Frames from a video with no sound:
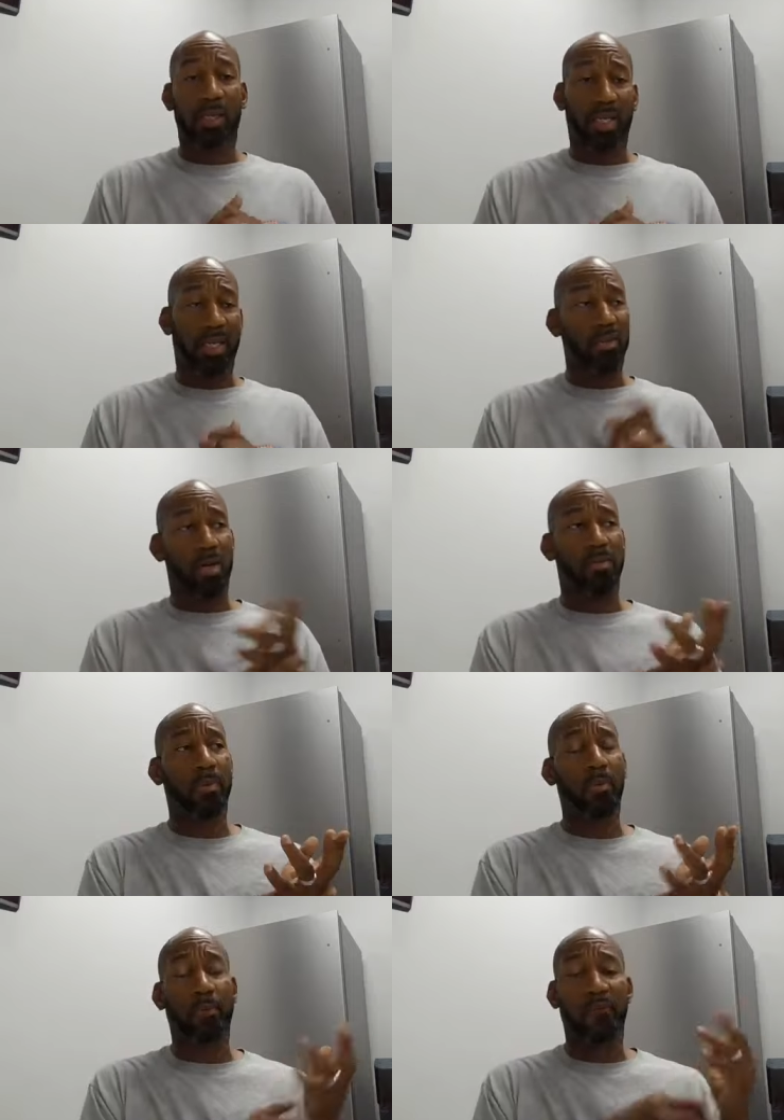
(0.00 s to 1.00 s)
Like they charge
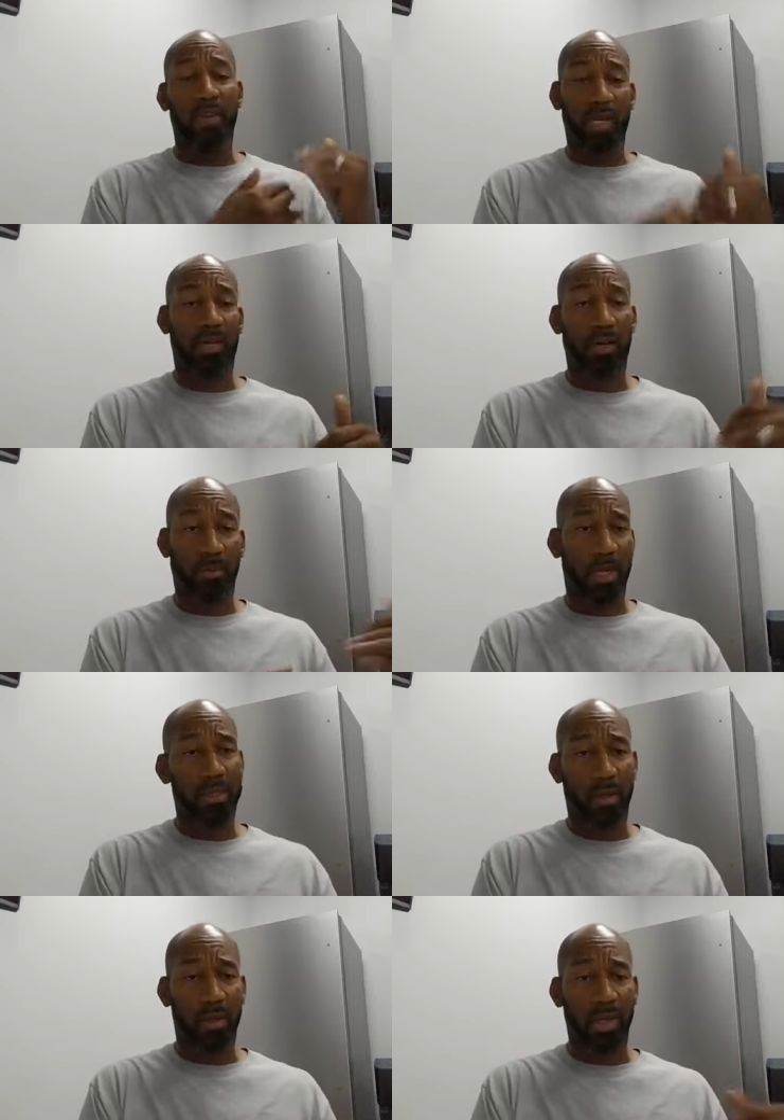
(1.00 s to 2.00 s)
people with vehicular
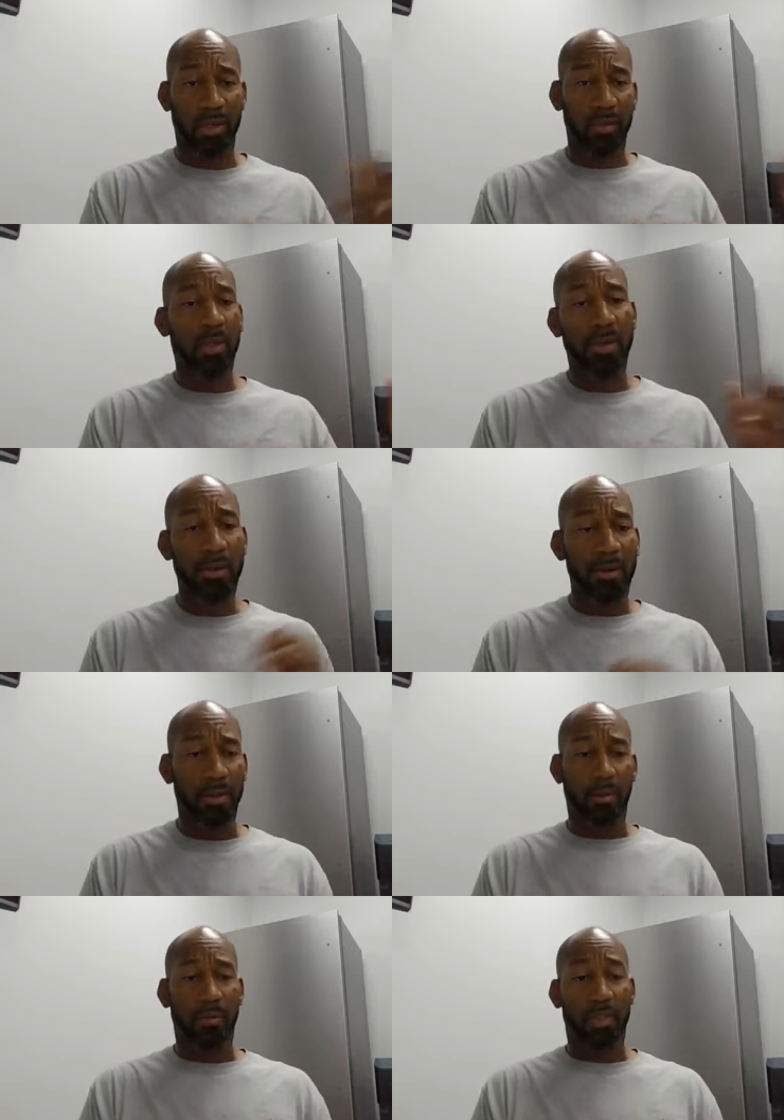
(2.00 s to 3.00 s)
manslaughter that,
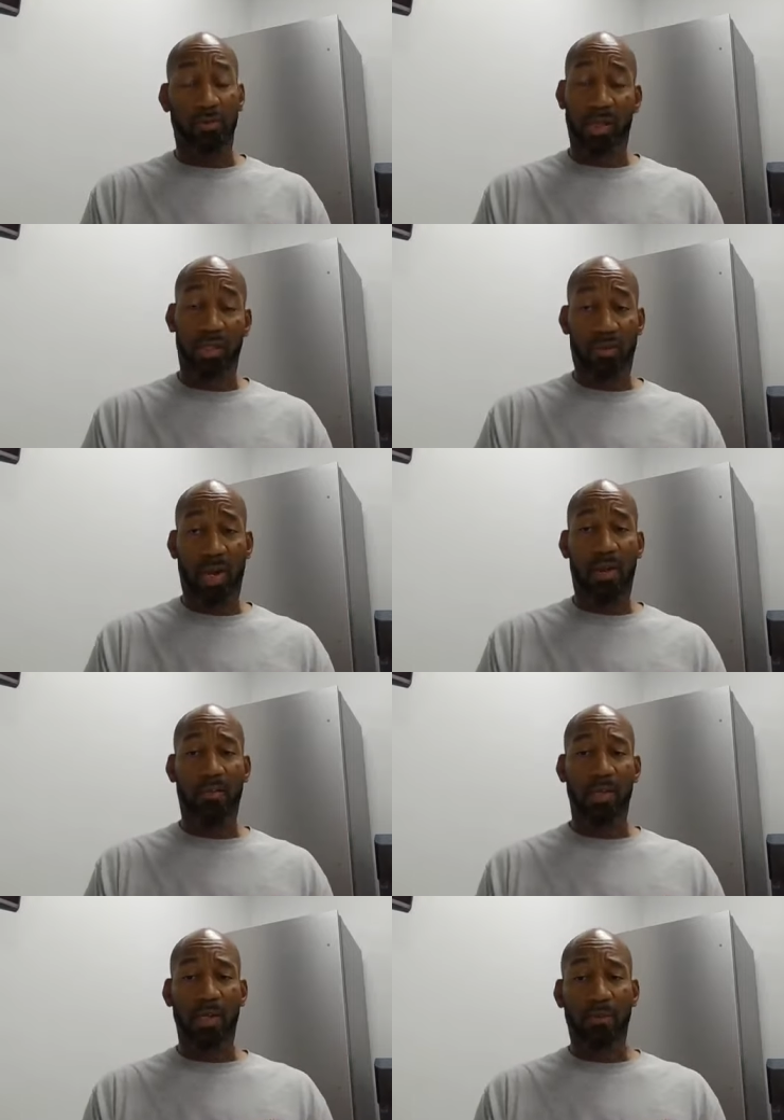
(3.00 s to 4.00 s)
you know, they drink and drive
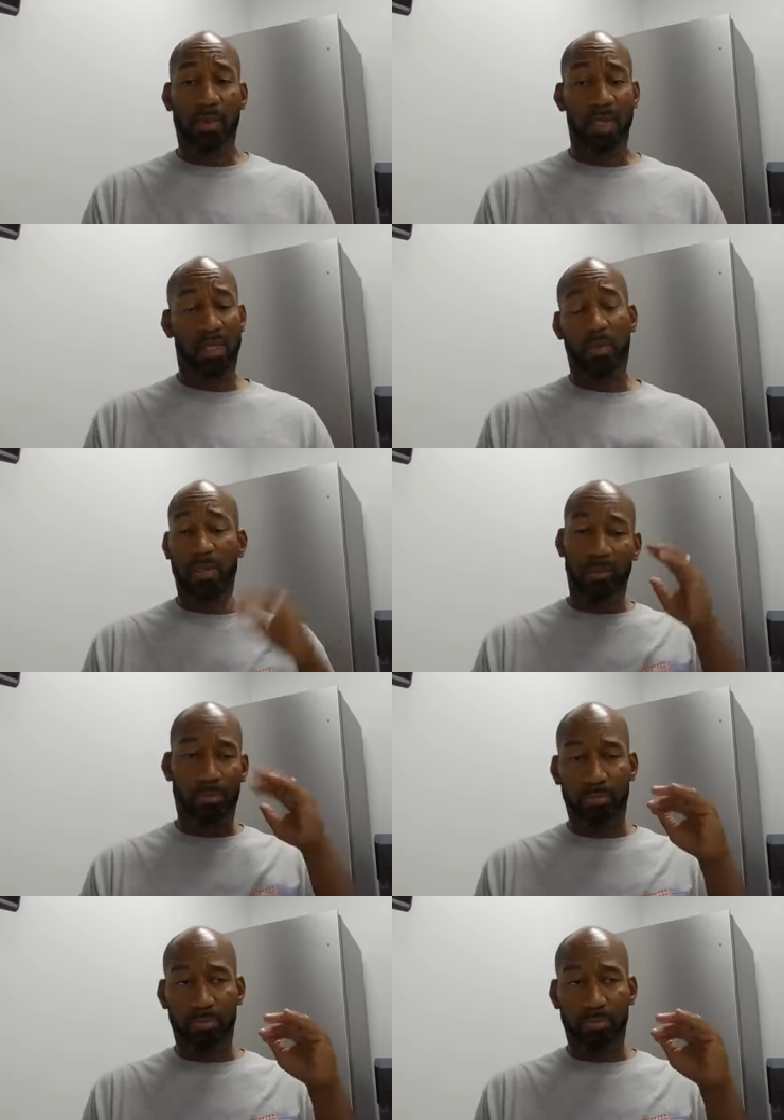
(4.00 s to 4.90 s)
because it wasn't.